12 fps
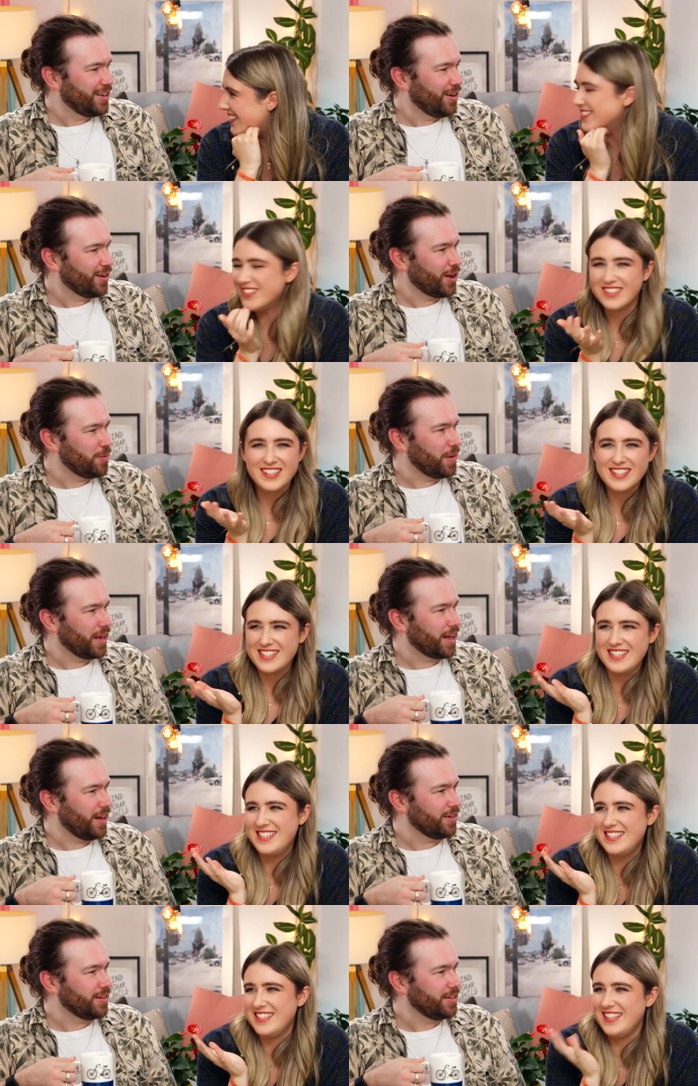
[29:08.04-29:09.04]
Speaker 1: You can't you go
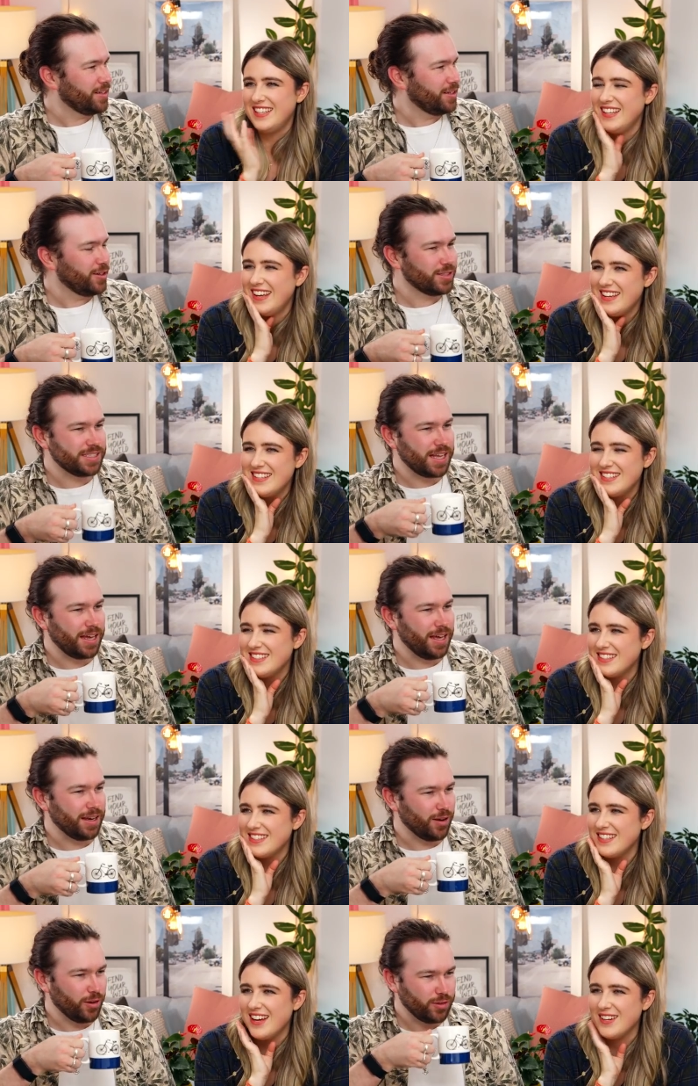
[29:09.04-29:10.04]
back out. You got to
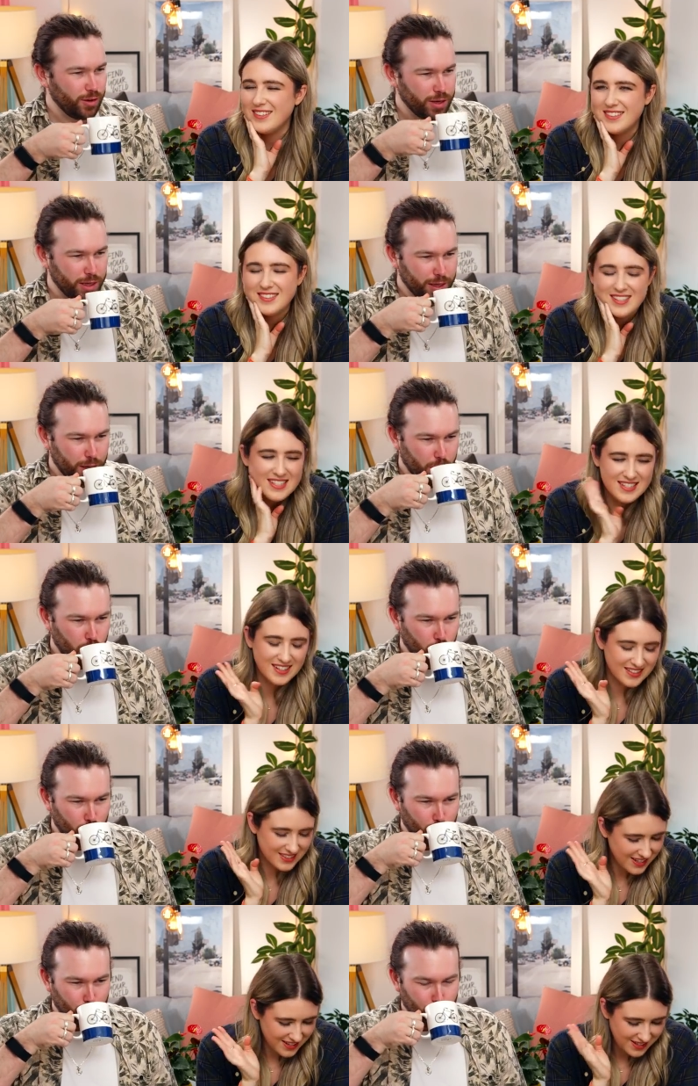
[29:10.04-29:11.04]
stay in,
Speaker 2: no, hot toddy. It's
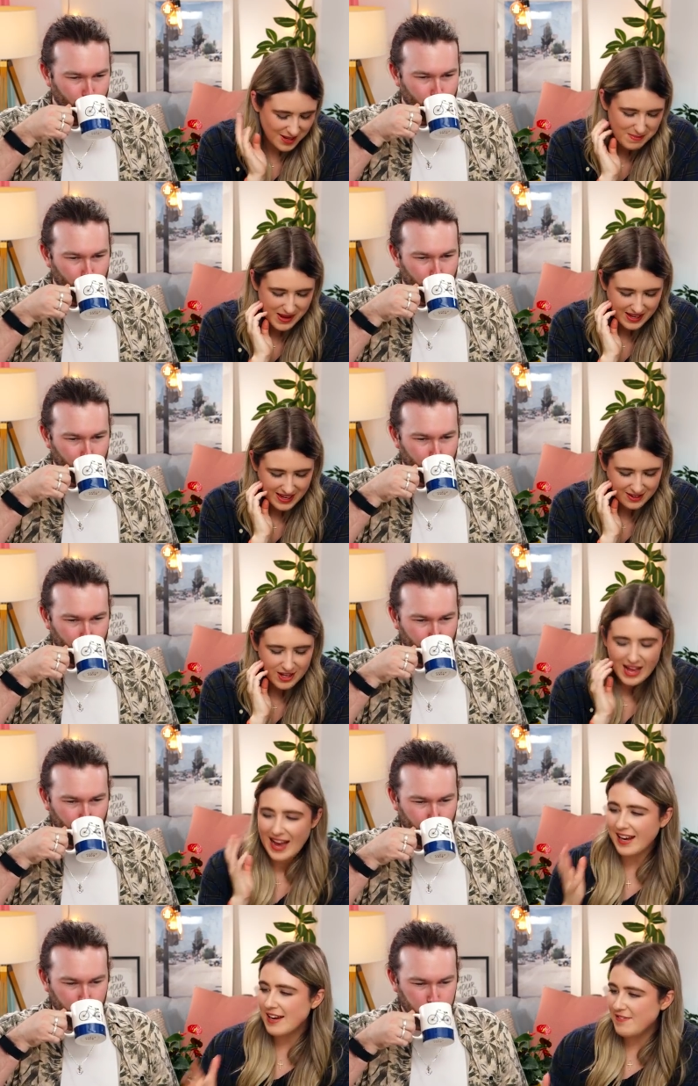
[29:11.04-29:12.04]
dark, you can't go back out.
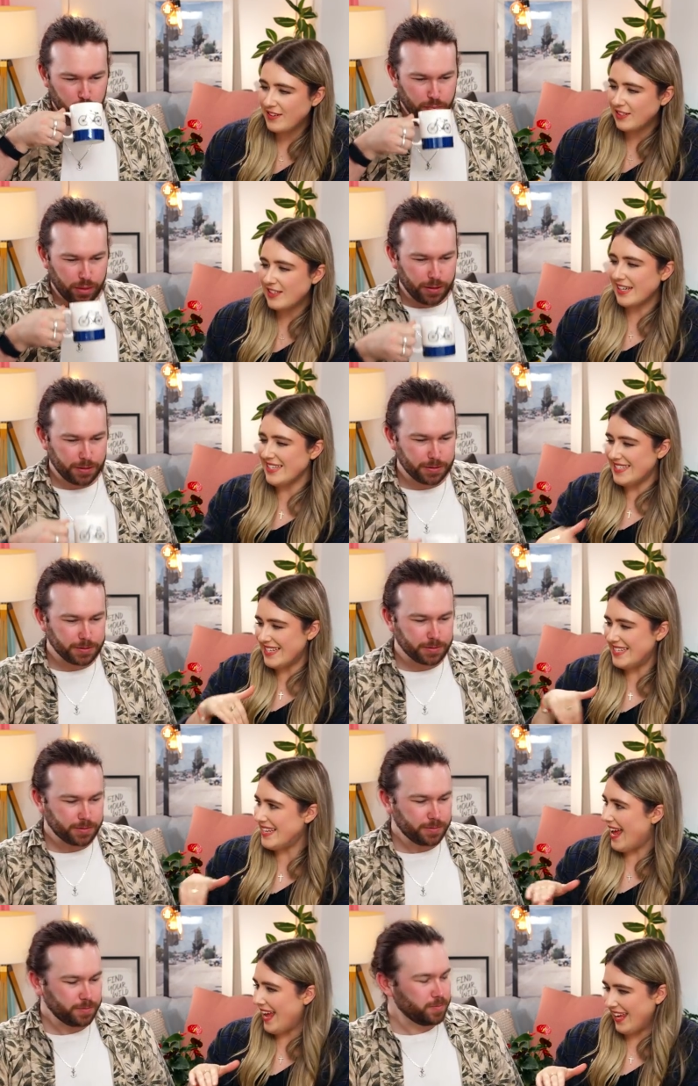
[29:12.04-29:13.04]
And I feel like
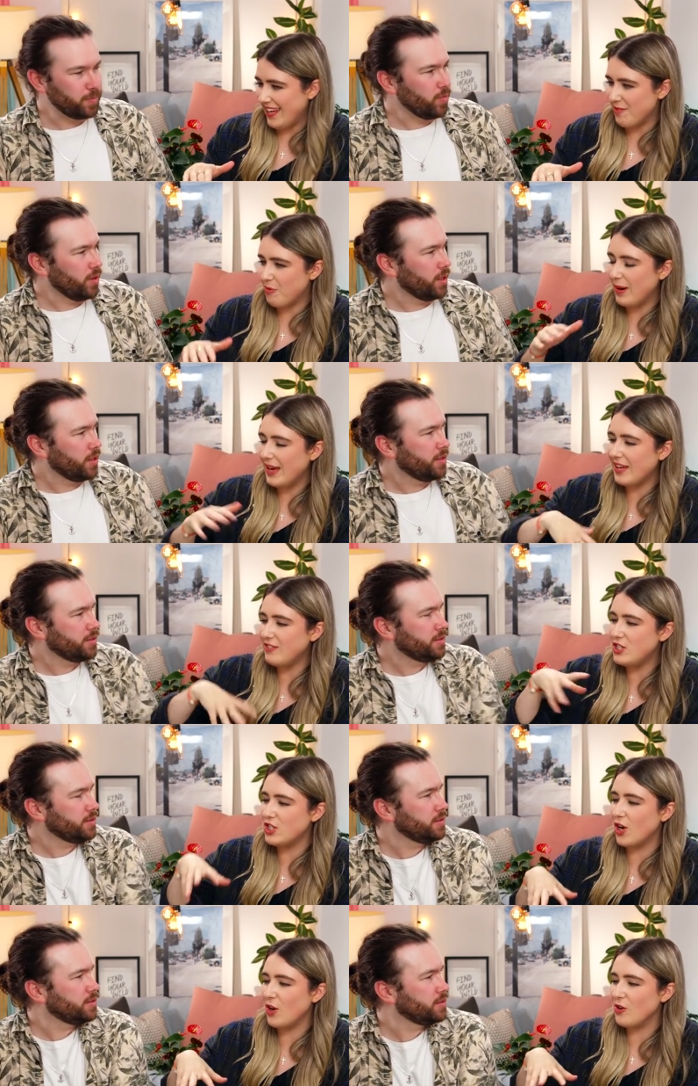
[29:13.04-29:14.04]
today we have
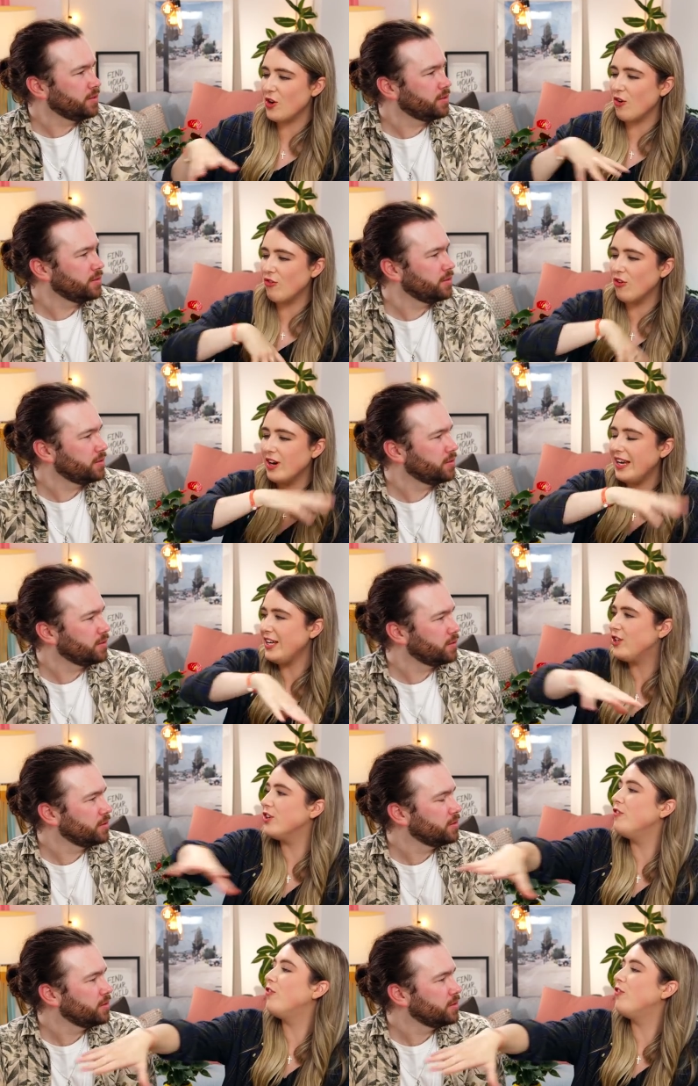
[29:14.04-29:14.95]
shown a really good